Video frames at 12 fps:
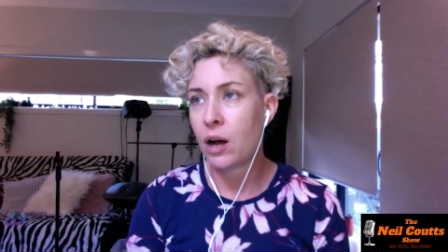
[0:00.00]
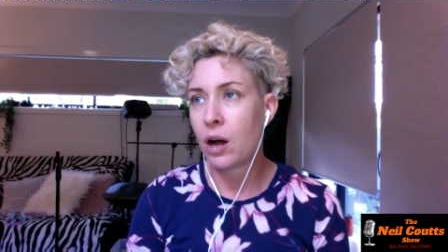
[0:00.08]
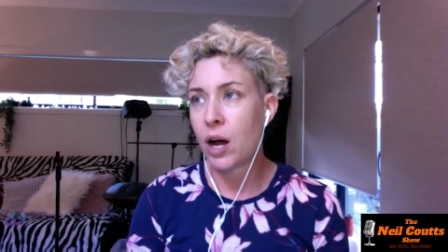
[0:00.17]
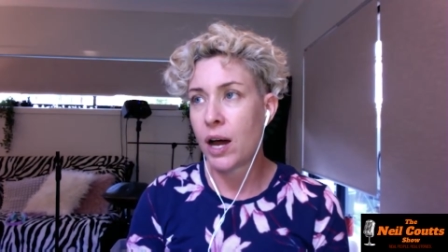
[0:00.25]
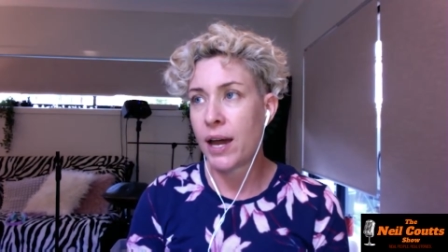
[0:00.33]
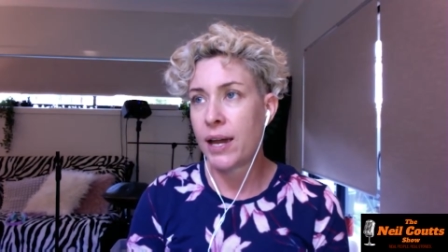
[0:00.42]

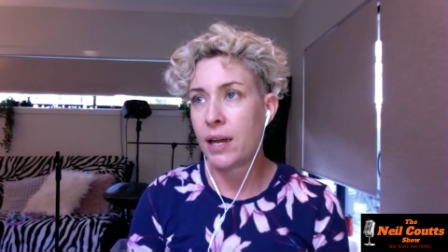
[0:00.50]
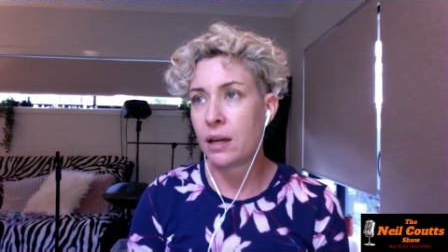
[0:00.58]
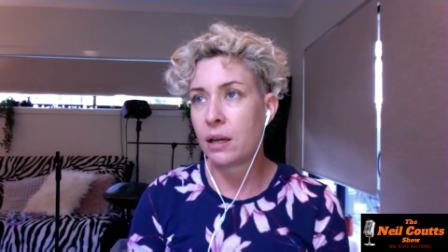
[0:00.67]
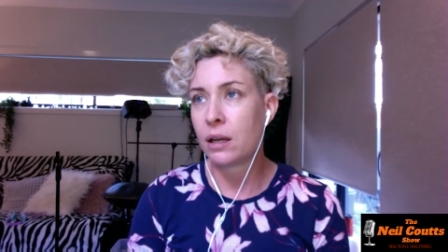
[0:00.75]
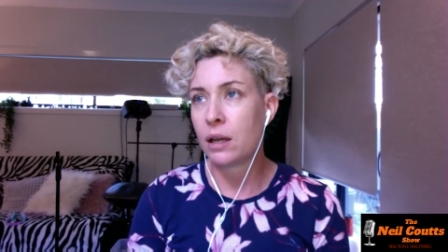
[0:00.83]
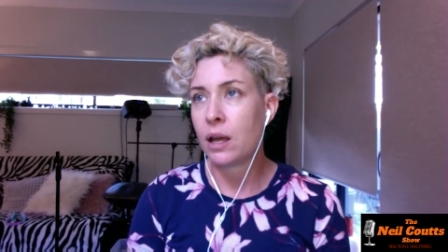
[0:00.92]
I,
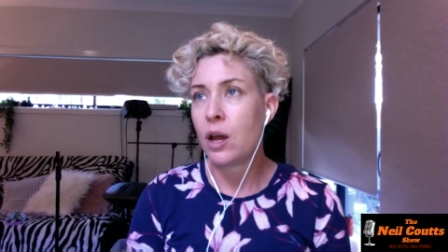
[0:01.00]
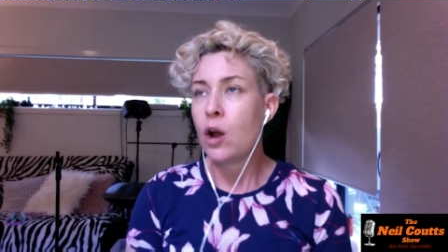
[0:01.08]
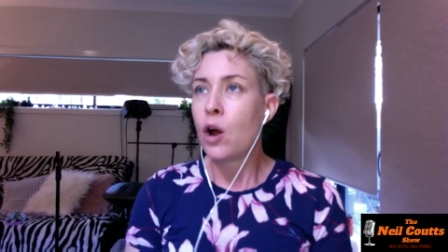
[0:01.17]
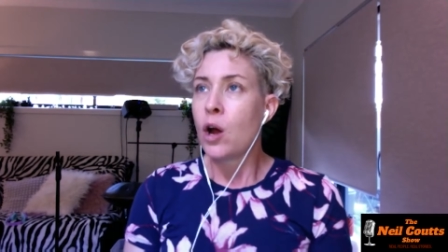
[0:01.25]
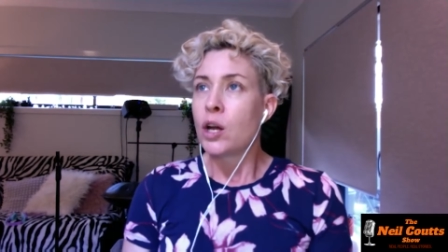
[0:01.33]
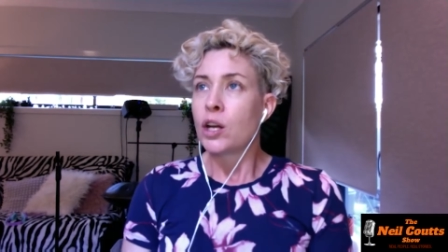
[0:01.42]

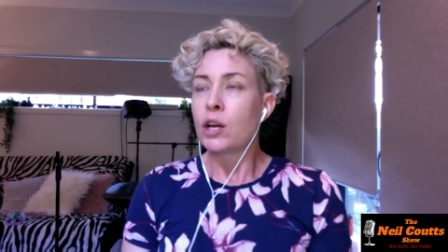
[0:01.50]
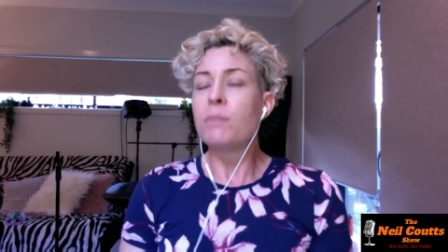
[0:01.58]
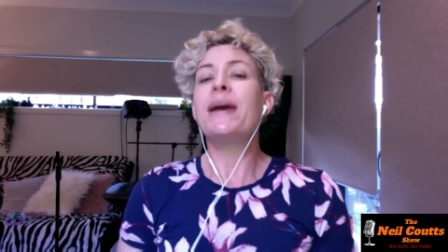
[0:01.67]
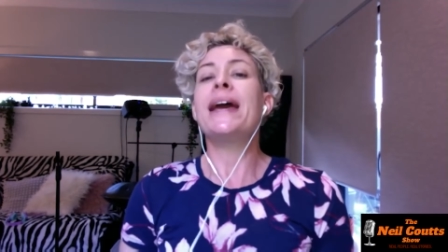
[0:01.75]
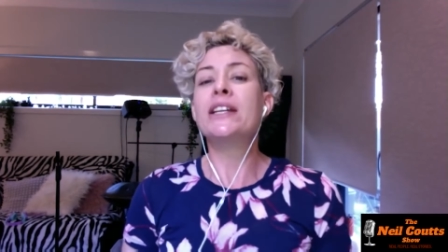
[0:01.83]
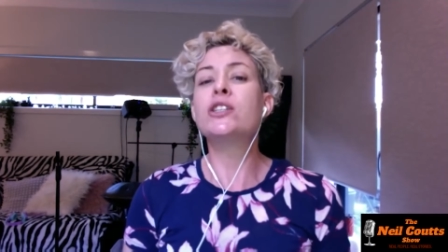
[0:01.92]

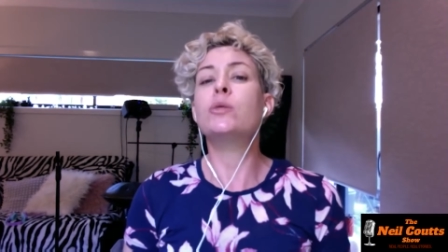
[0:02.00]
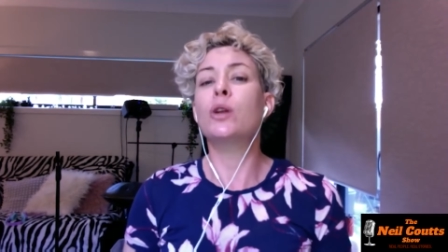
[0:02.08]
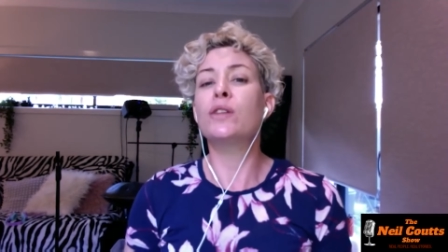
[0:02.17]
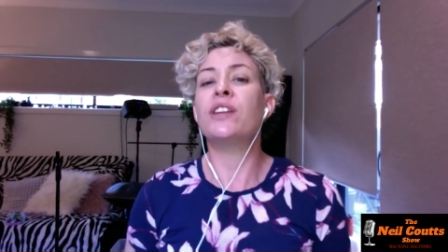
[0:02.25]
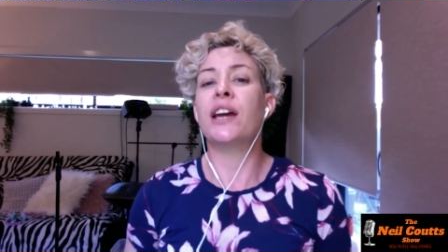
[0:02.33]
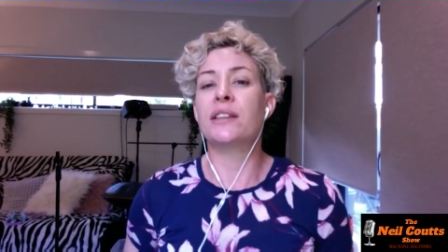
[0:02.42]
compared to all
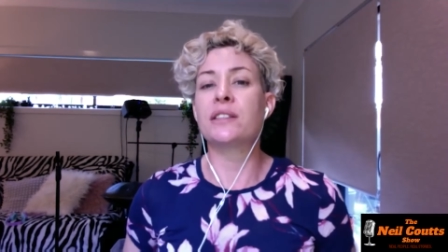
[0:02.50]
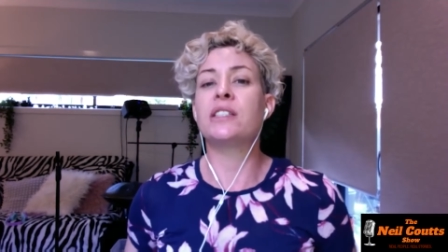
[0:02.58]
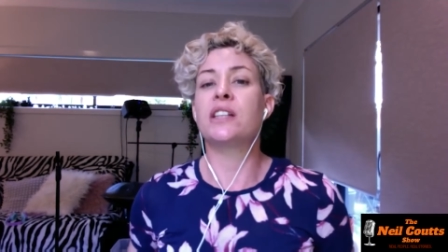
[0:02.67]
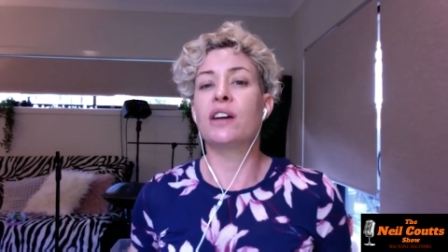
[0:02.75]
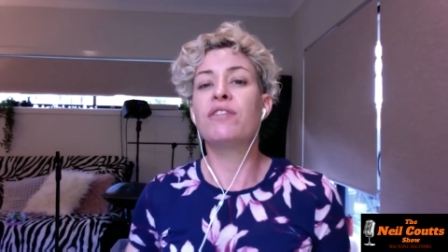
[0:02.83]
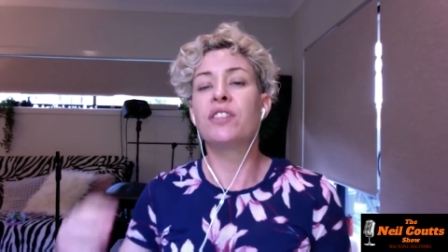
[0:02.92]
of the other
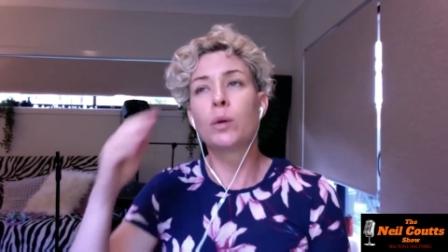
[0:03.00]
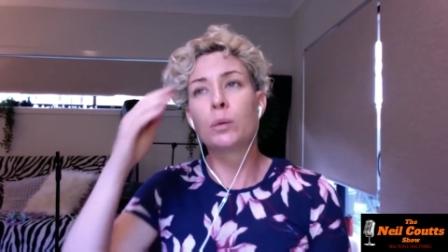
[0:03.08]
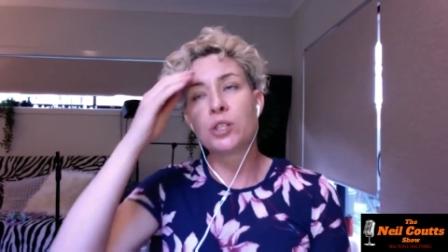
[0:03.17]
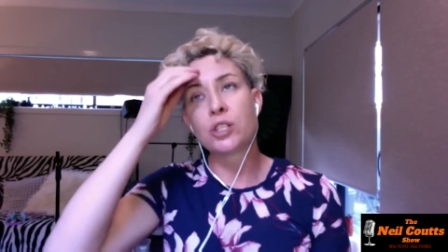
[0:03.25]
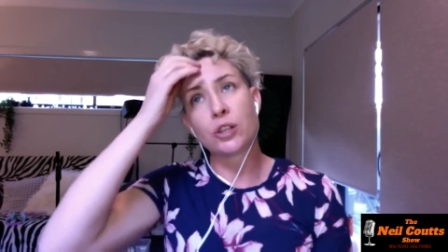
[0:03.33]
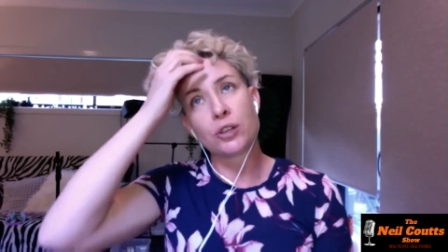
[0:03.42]
stuff that we
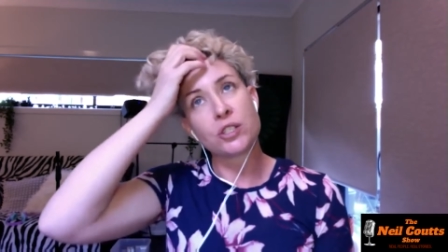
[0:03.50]
would do.